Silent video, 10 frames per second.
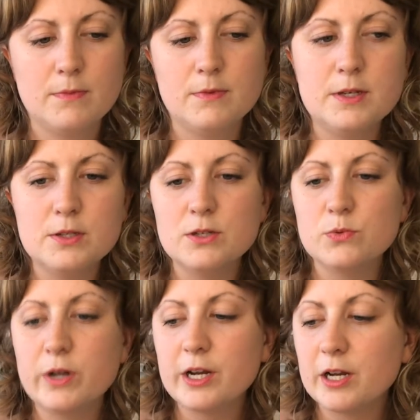this is
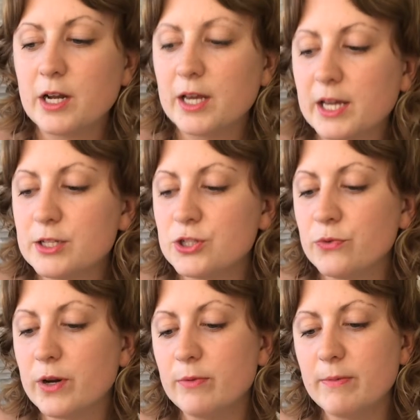where you're going to get your
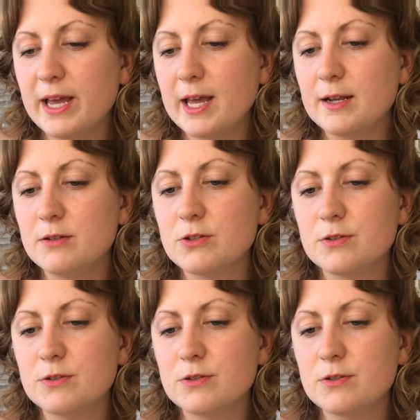rubber band.